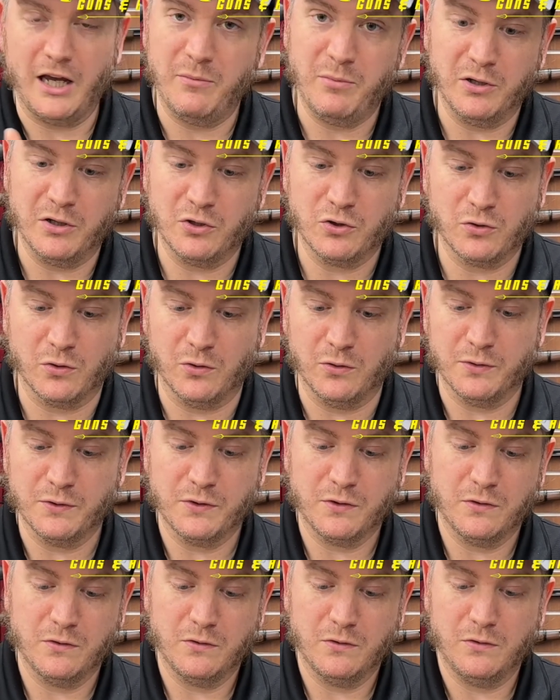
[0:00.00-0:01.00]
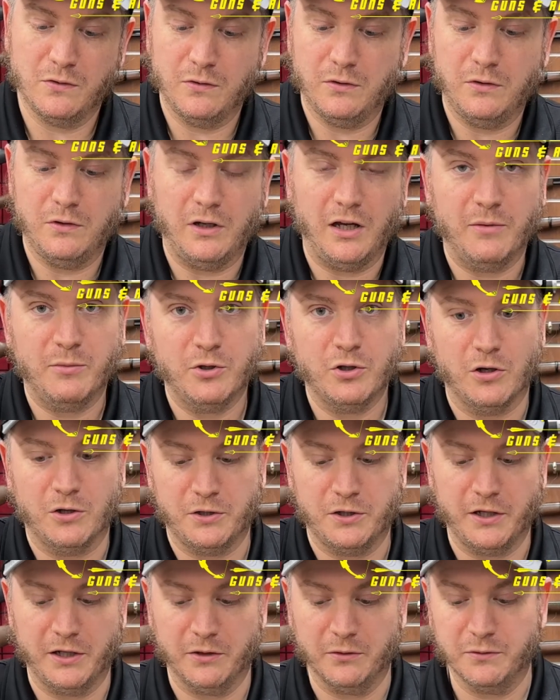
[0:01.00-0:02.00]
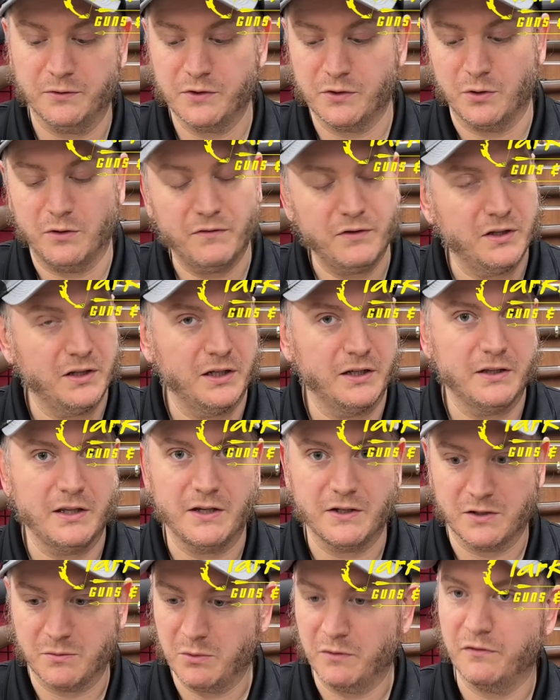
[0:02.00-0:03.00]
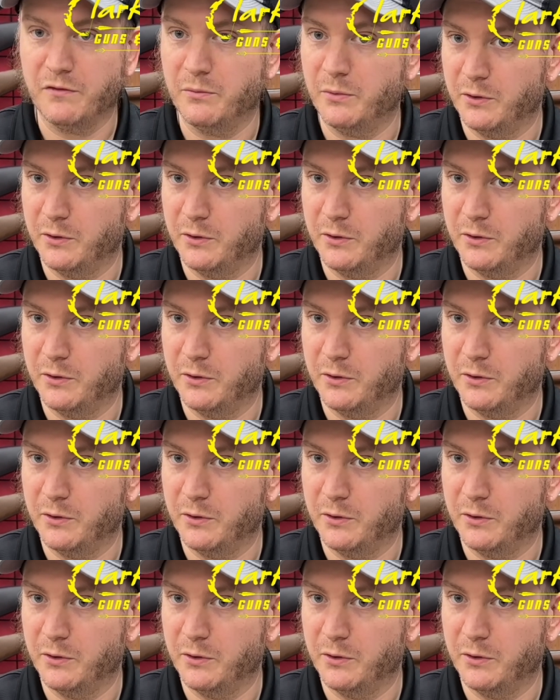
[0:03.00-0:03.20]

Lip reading: ambi controls, ambi charging handle. So everything like that's going to be